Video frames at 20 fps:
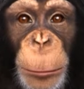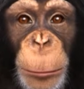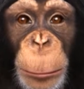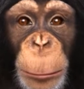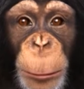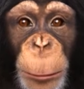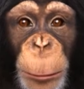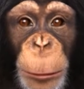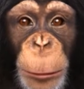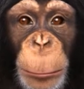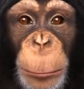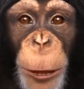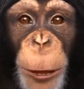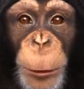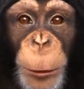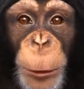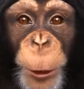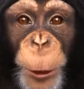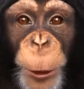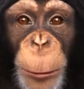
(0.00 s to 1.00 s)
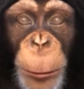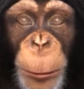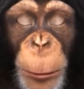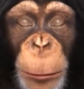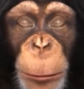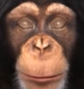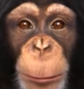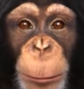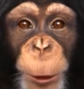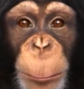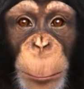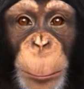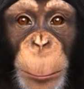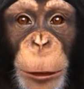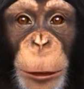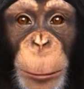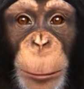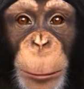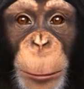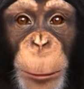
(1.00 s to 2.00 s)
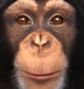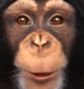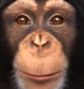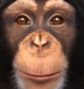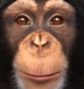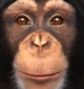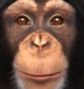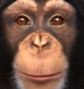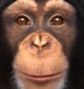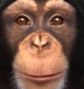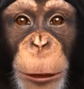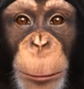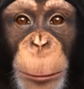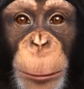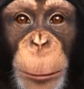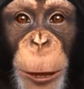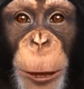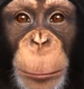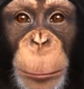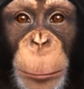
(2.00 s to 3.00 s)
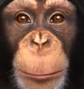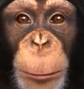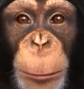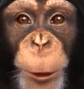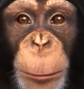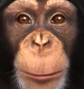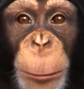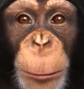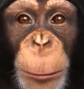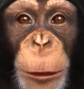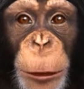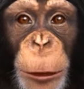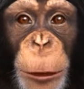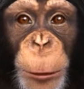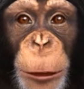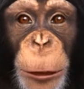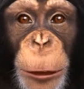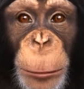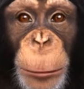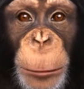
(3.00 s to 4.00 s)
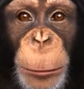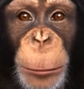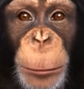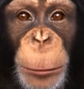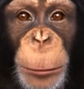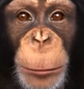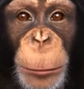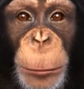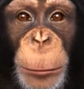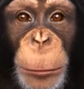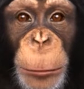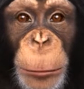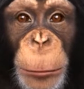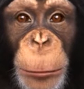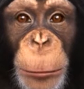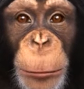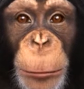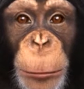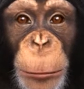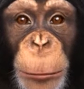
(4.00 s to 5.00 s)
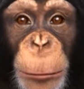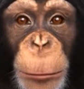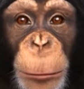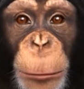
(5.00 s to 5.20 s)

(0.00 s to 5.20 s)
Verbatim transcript: by Yoko Kanno feat Scott Matthew notes I'm not artificial. I'm so